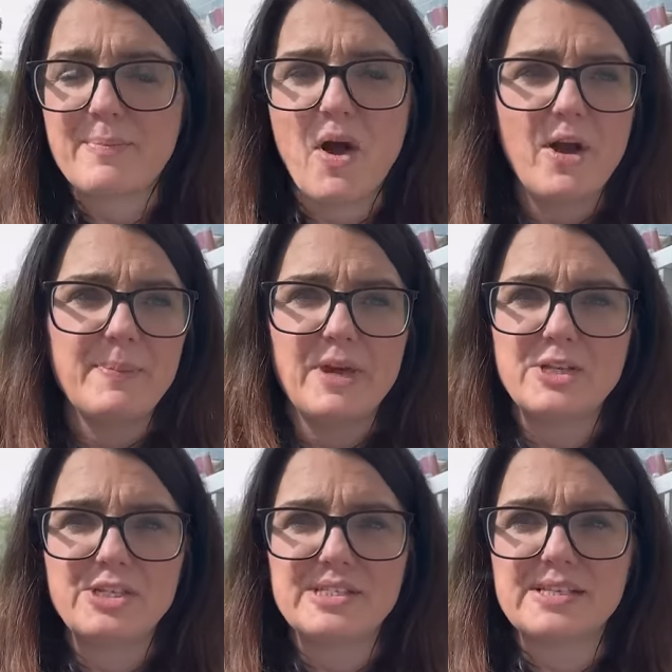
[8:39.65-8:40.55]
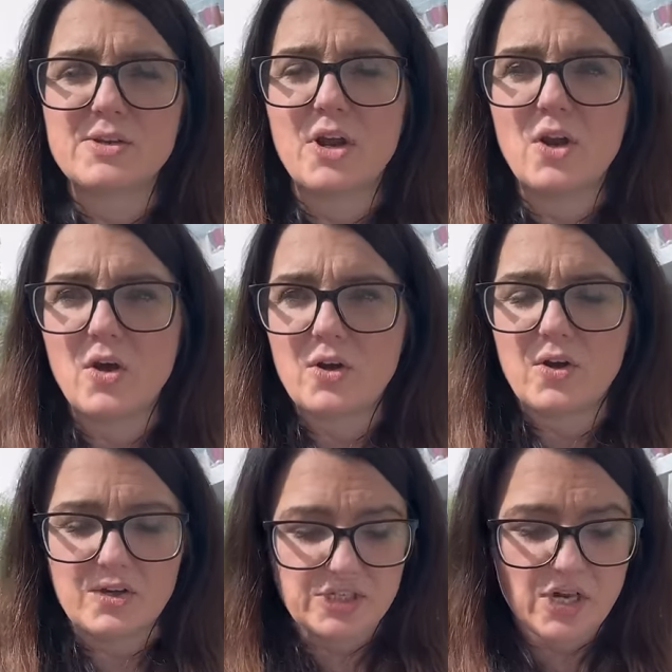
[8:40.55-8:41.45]
But I purchased this a
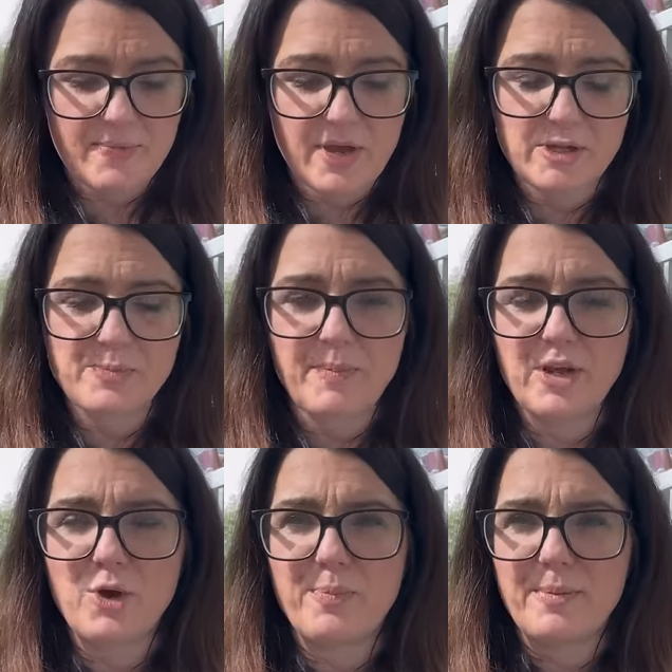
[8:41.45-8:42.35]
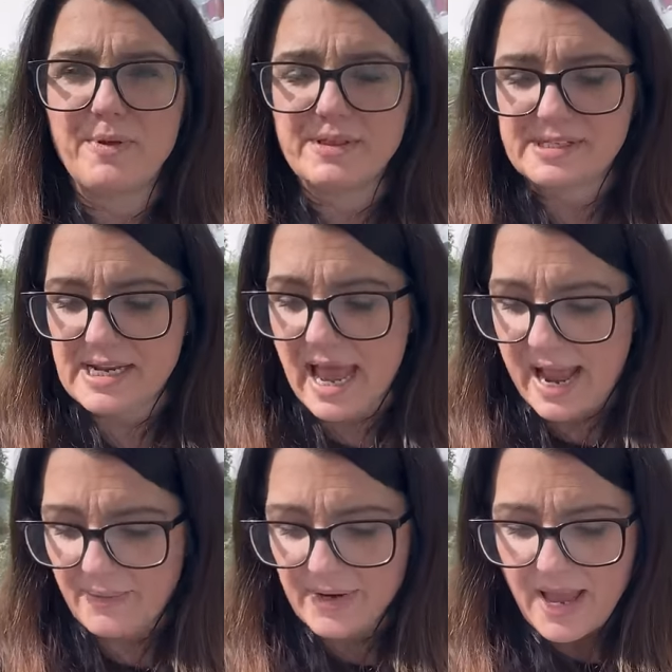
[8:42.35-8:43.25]
long time ago, it's probably a couple of months
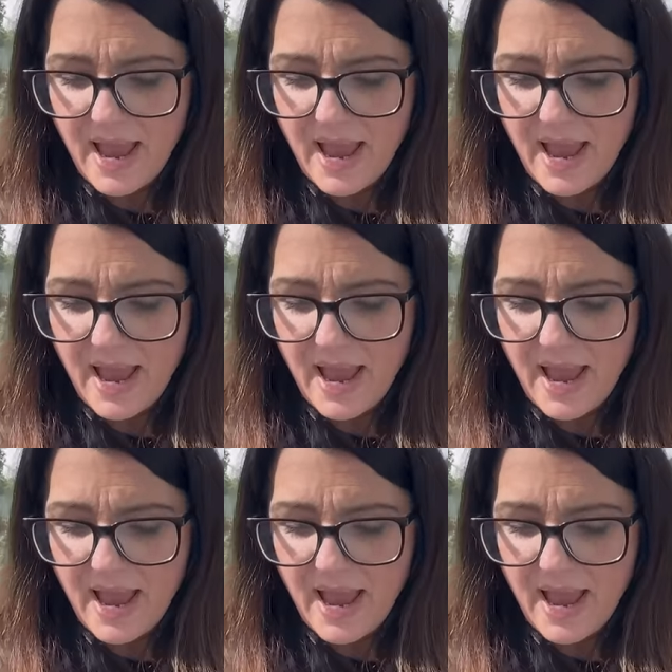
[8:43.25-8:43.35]
now,